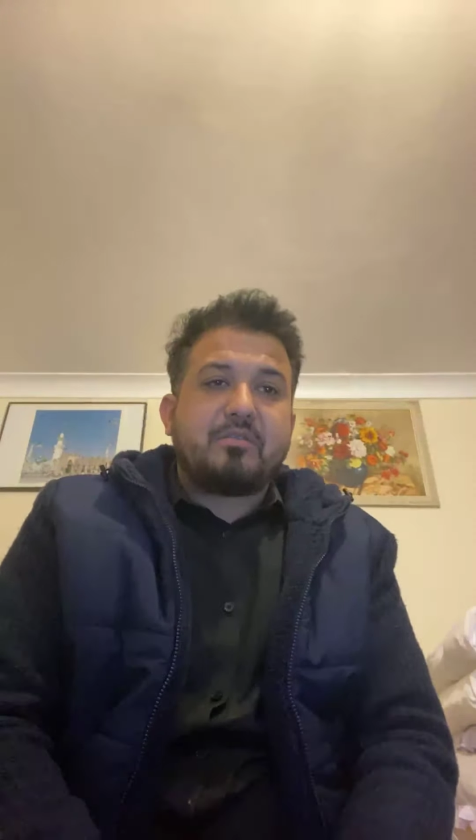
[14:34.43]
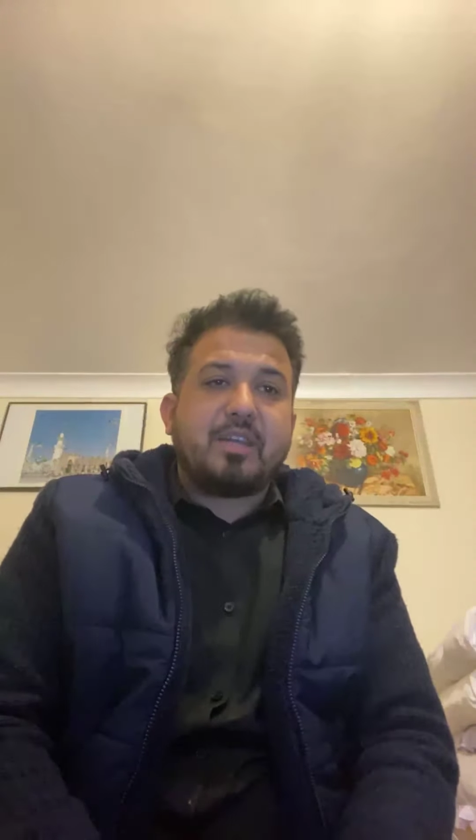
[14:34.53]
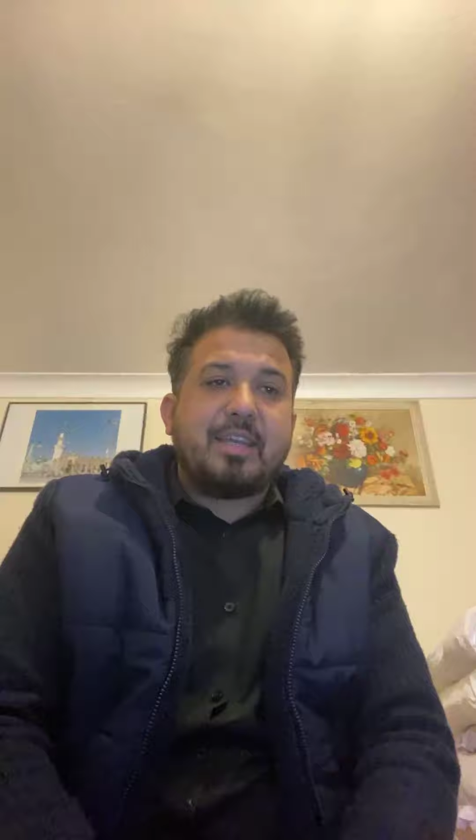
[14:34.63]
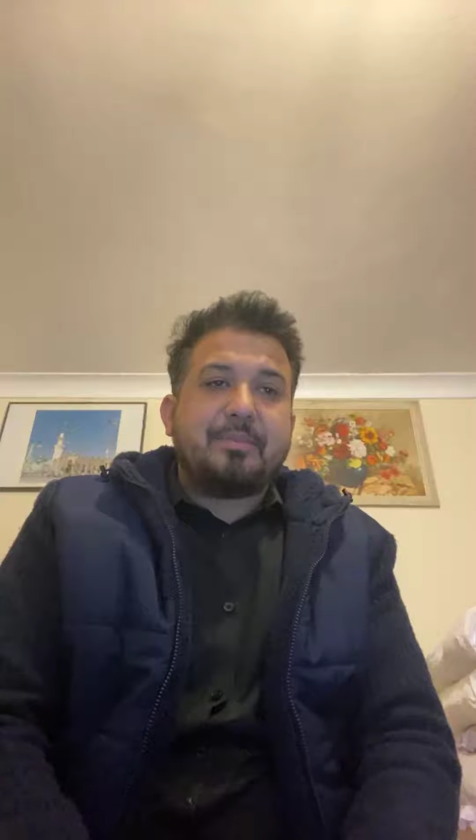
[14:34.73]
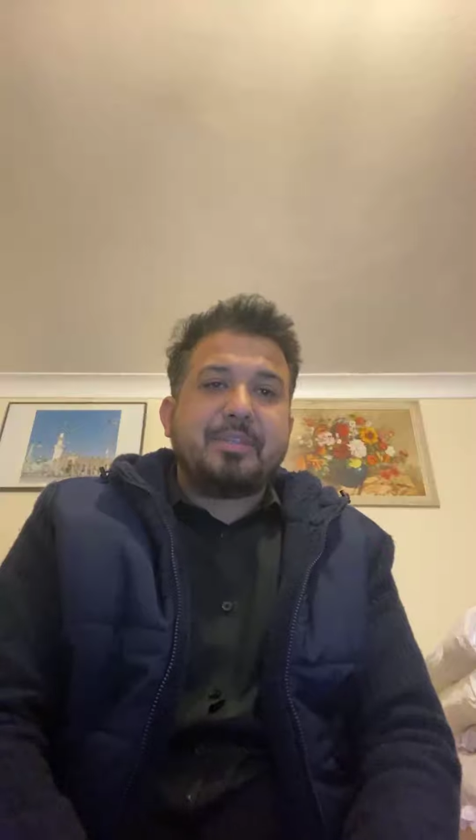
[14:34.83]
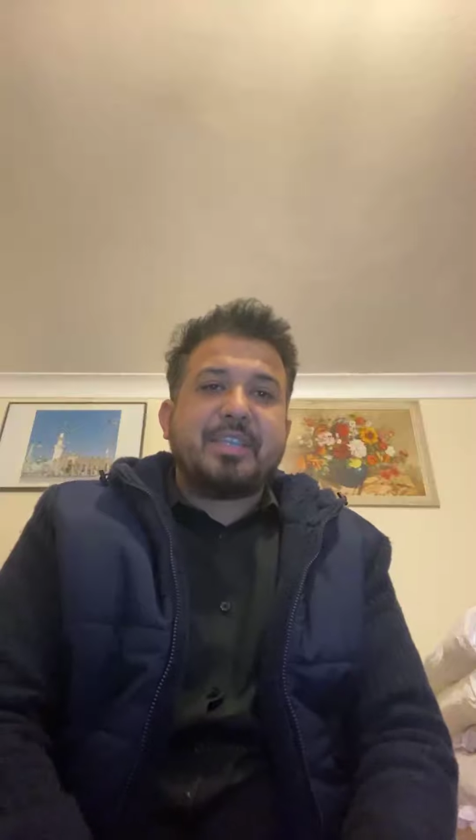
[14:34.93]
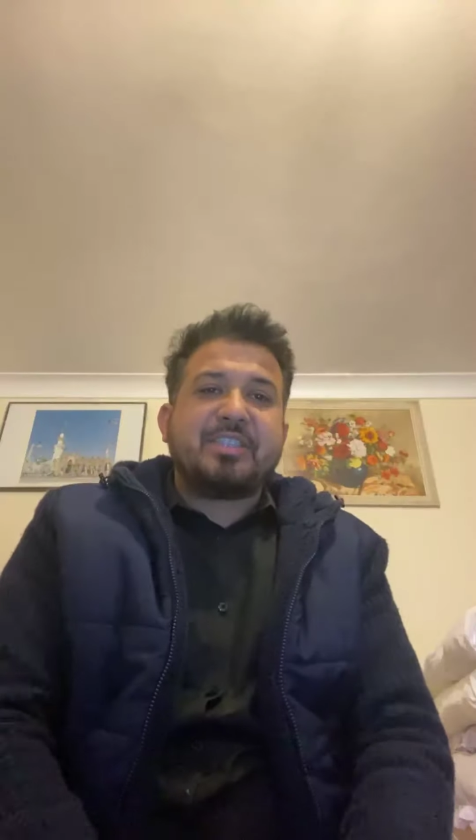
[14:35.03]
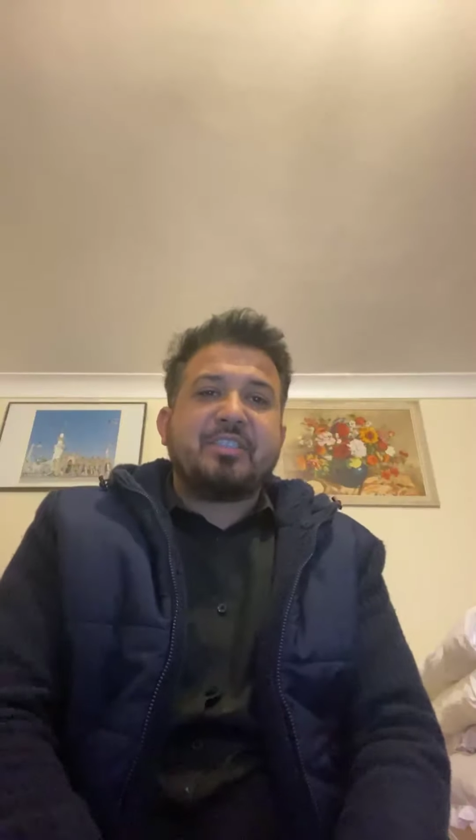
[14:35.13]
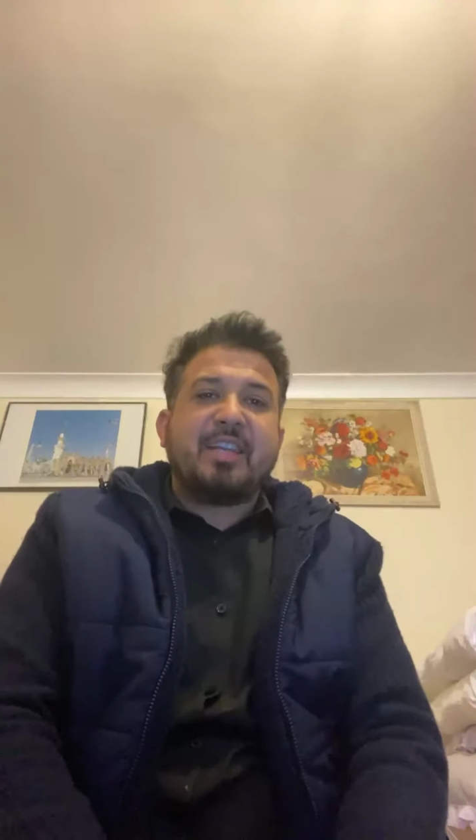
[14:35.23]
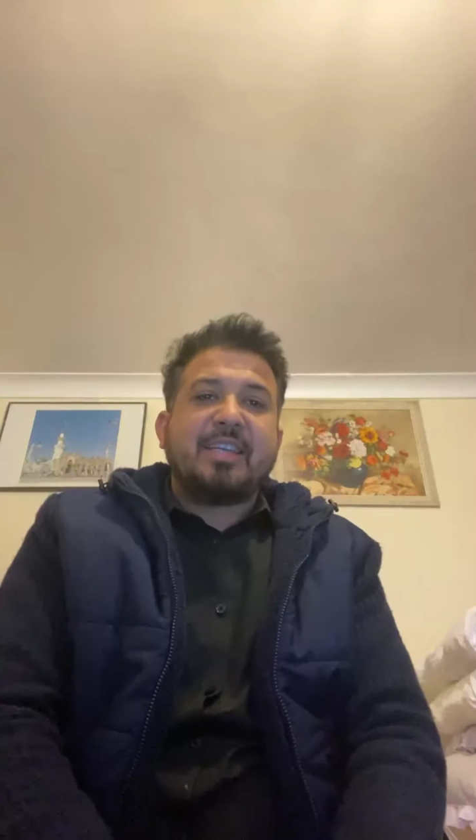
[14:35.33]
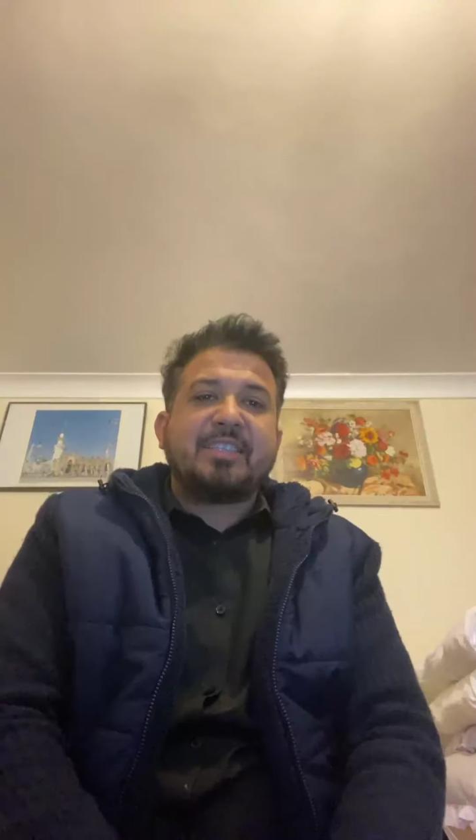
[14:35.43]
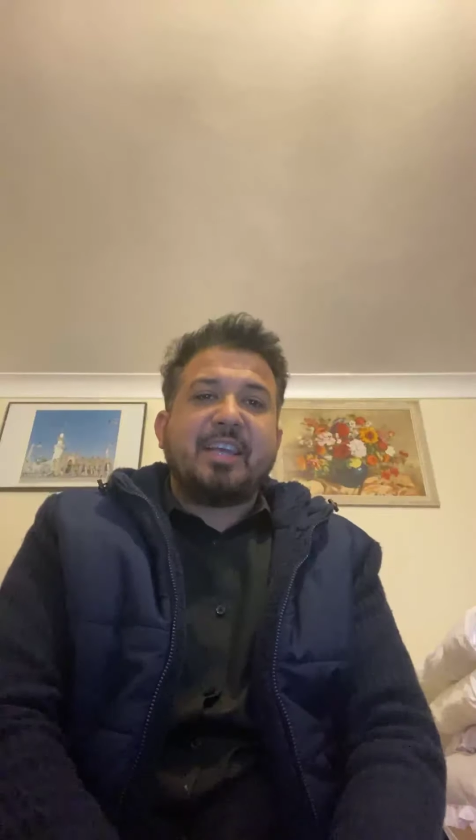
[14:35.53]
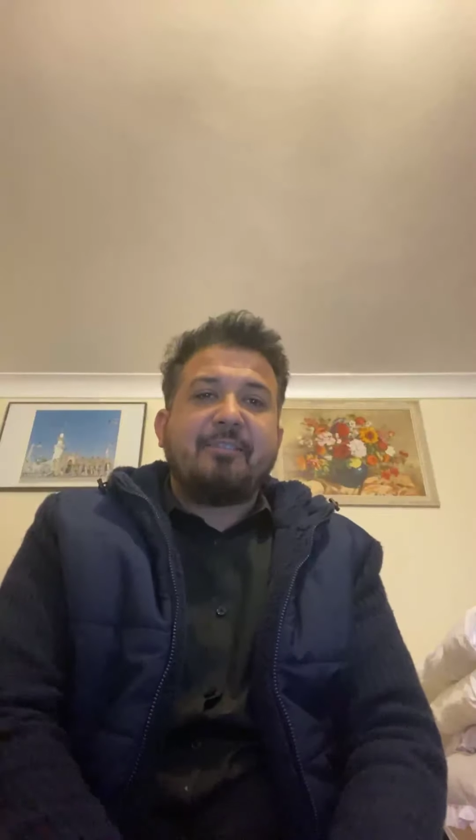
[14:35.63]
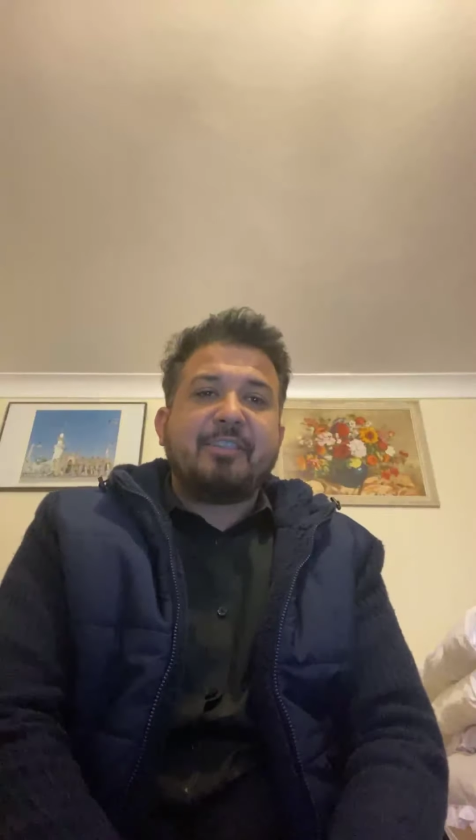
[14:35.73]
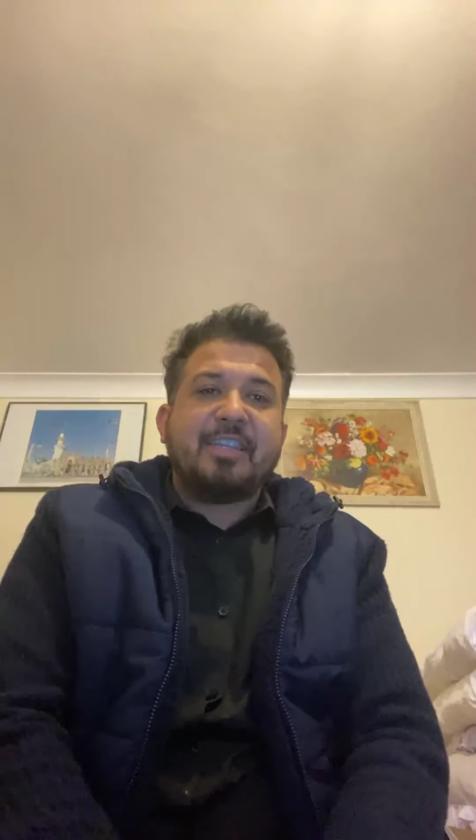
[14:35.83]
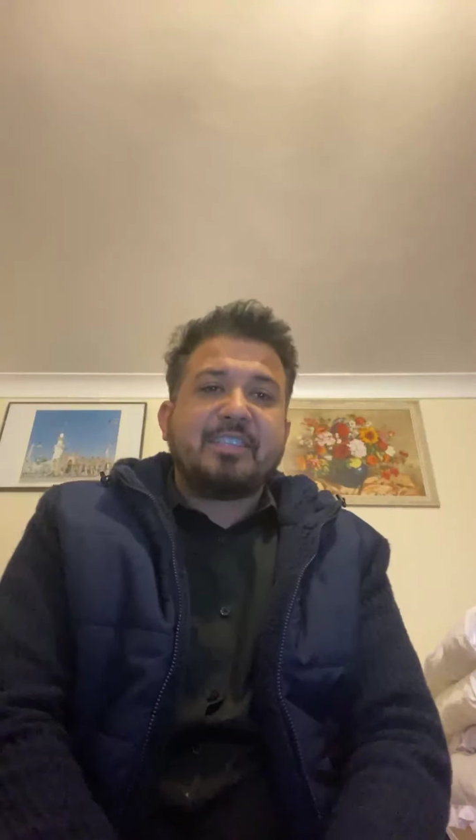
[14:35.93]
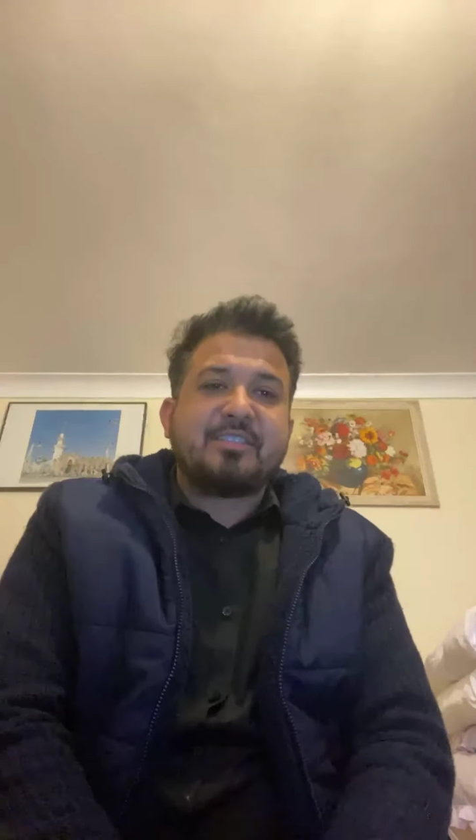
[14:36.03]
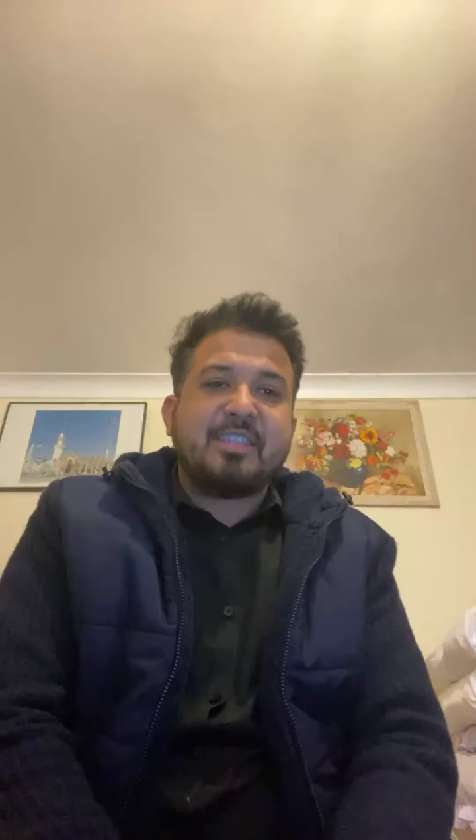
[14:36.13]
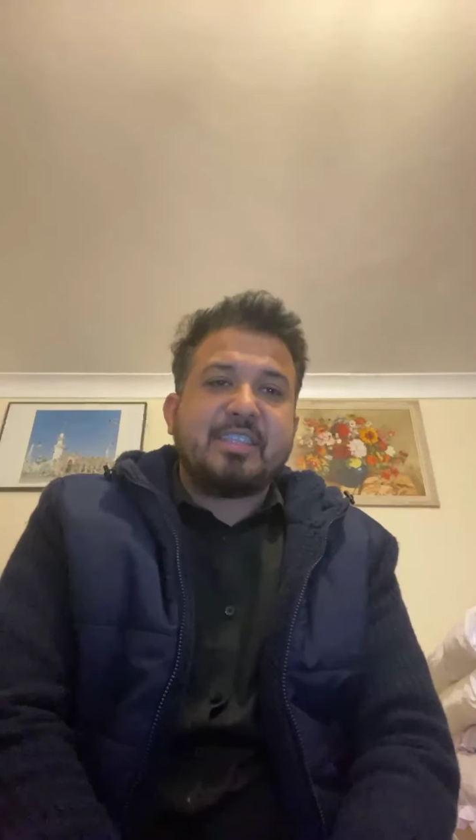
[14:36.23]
The limitation as evidence